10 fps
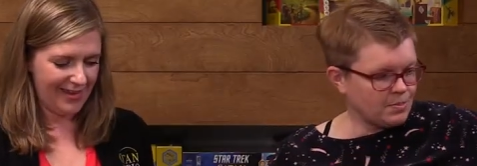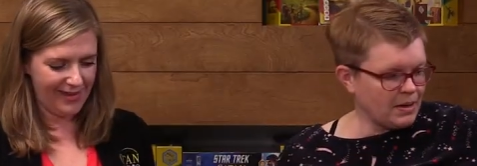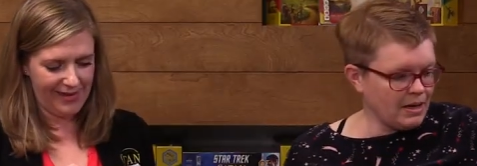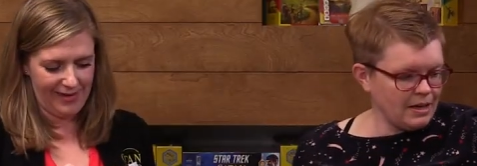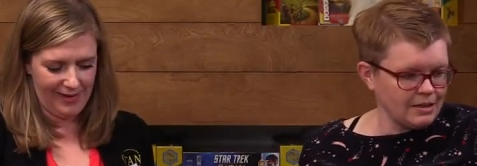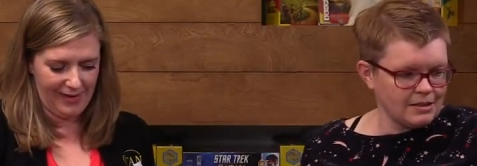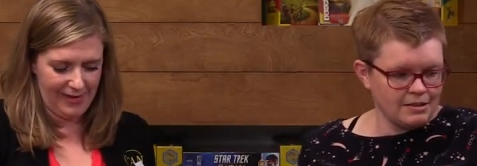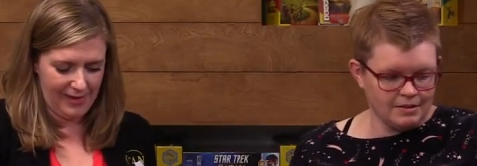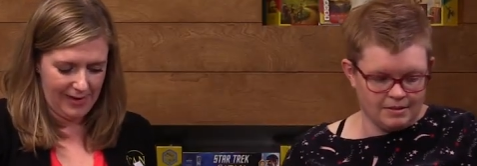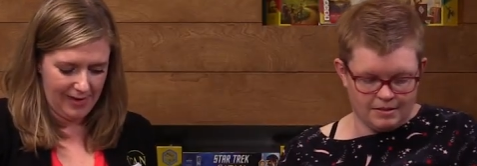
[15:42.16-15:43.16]
Speaker 1: spot.
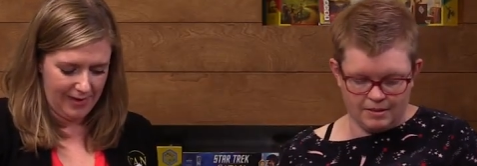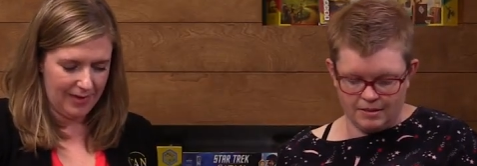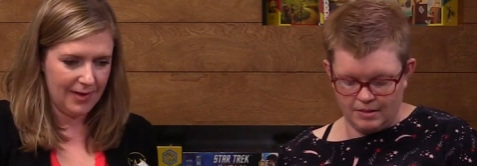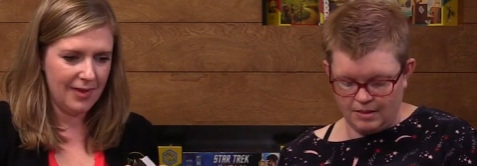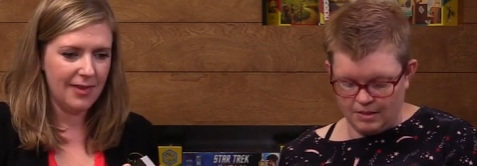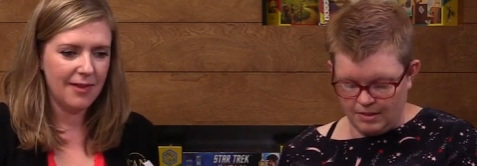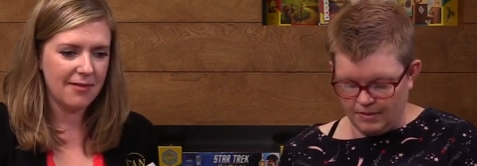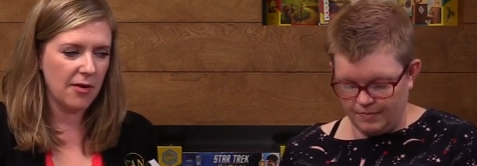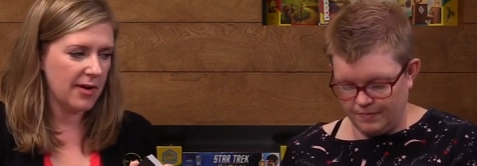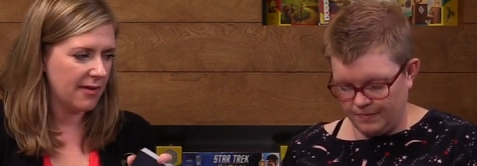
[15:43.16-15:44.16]

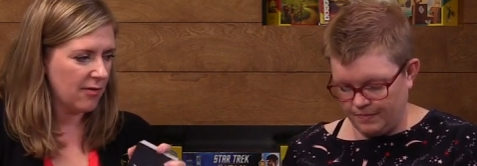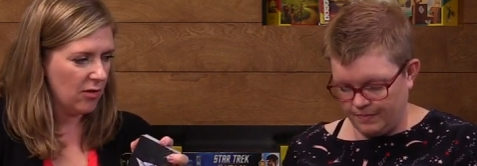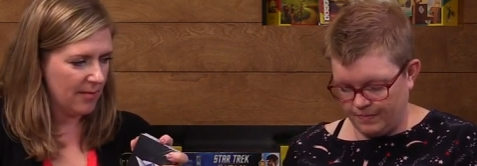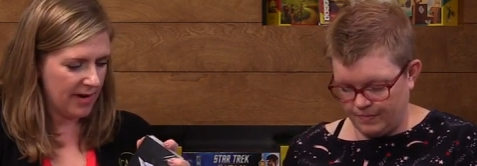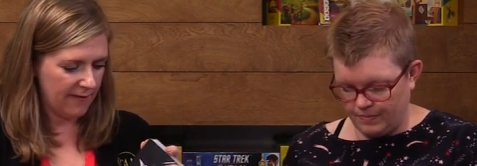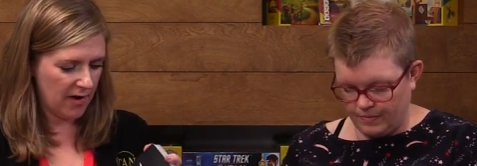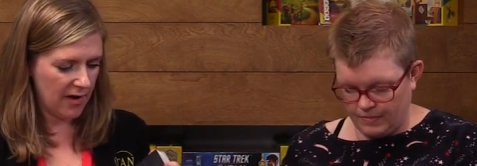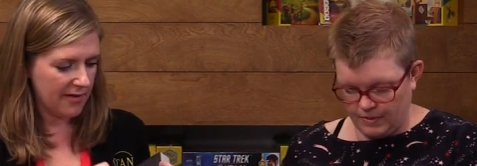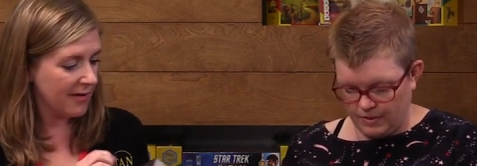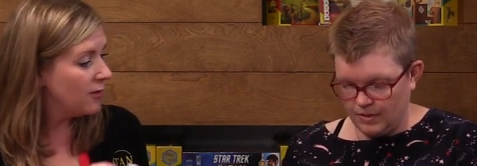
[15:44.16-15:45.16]
These are an
Speaker 2: assortment of
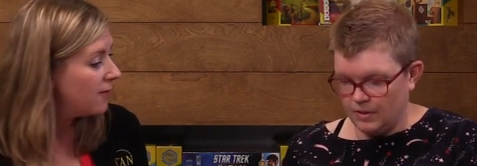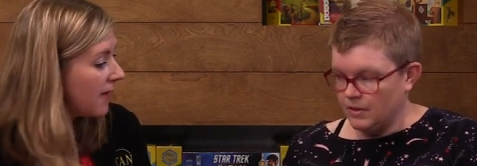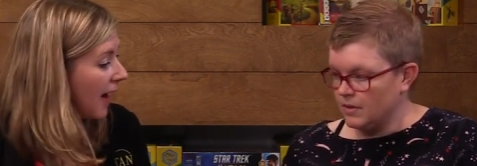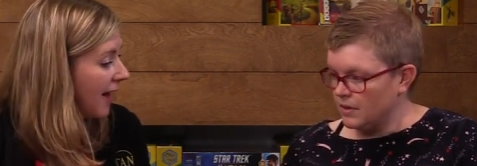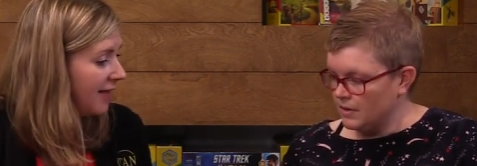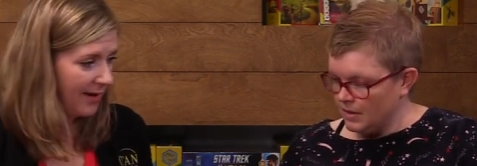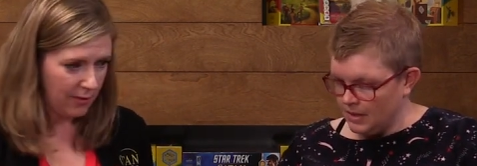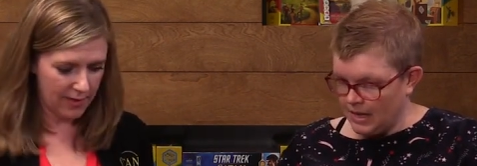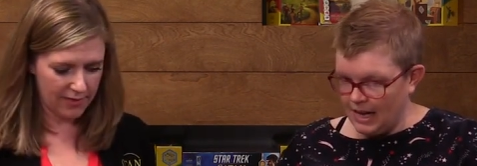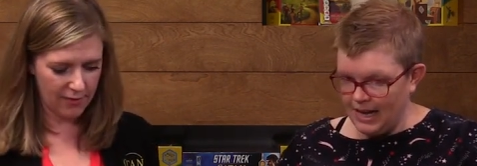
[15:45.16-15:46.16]
Speaker 1: cards. And you've got
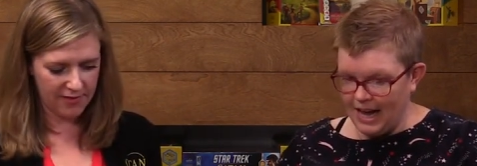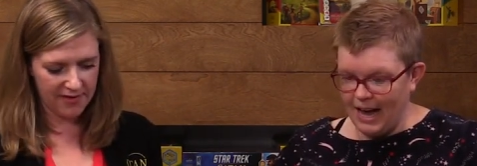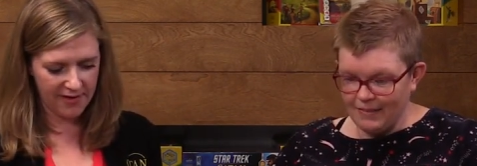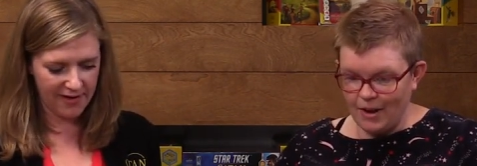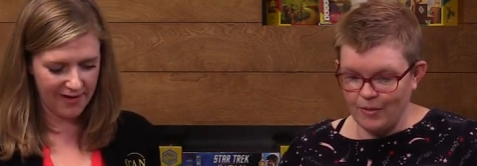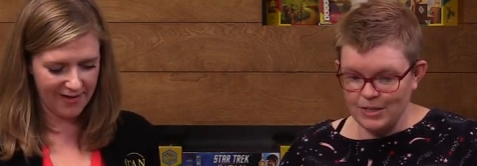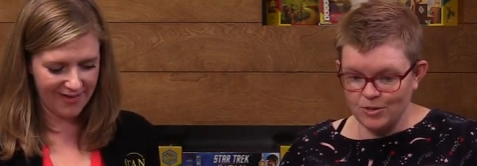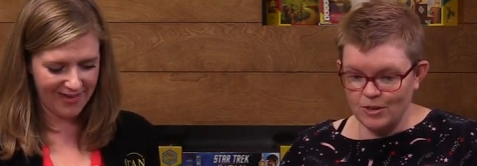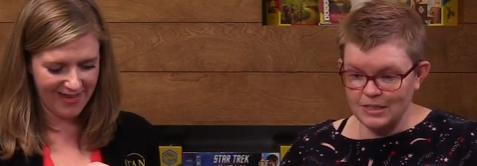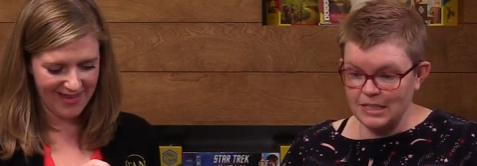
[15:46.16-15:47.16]
resource I've got
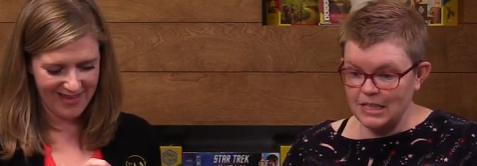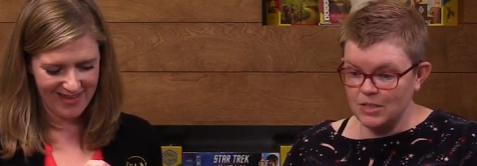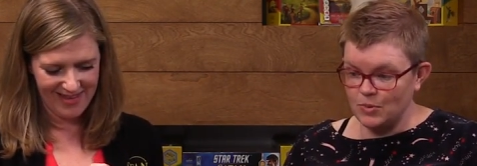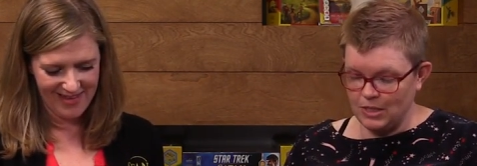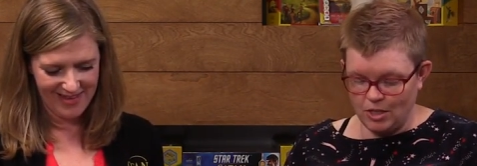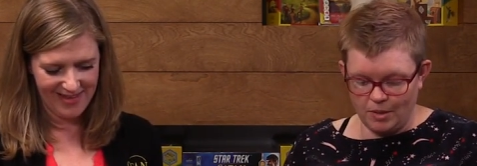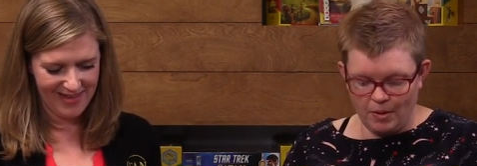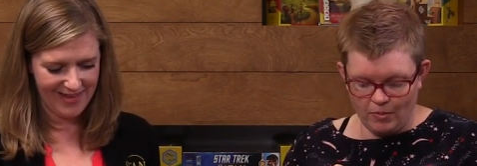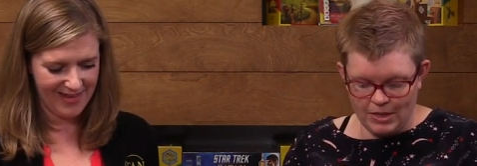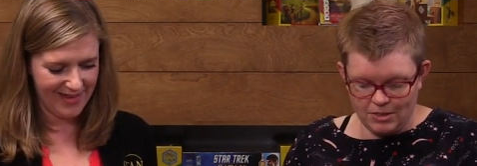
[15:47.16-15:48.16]
resources. We can talk
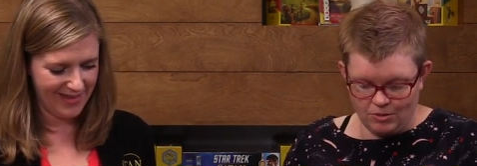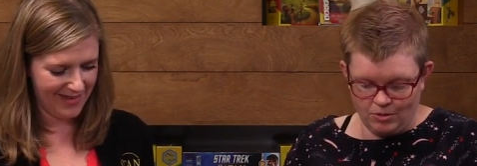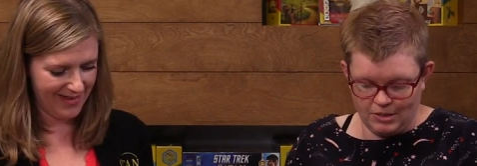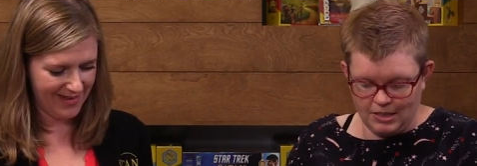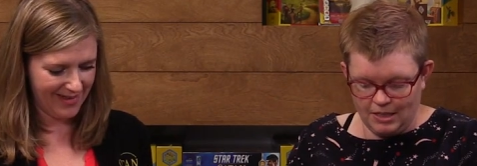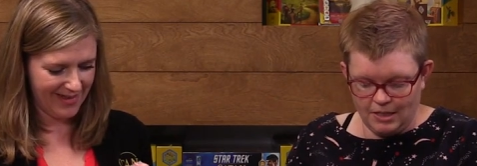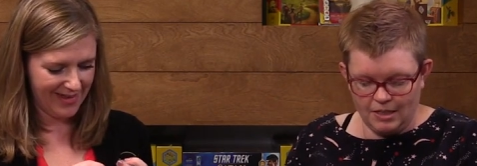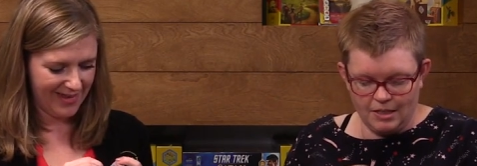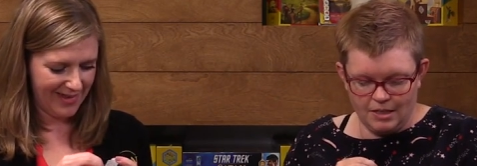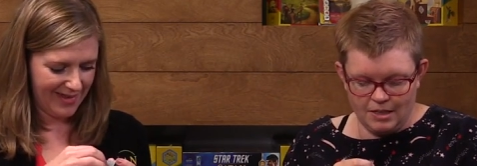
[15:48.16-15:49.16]
about
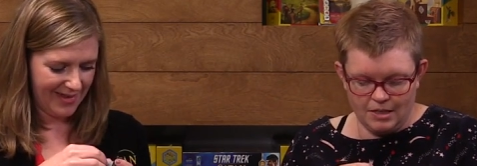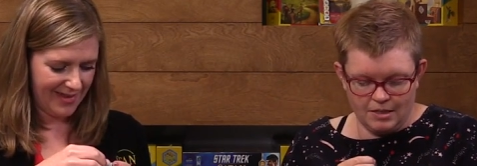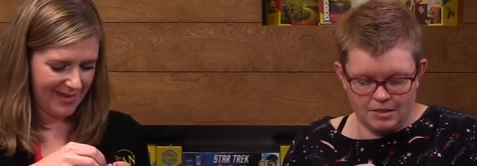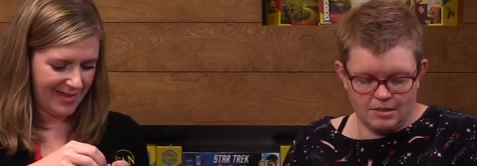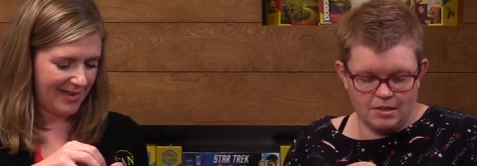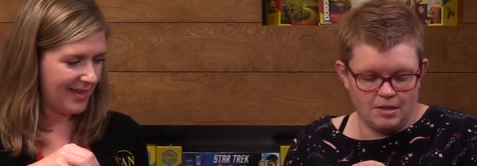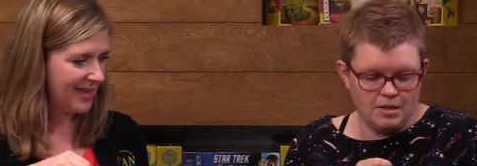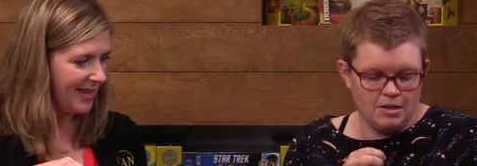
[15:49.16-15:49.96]
resources.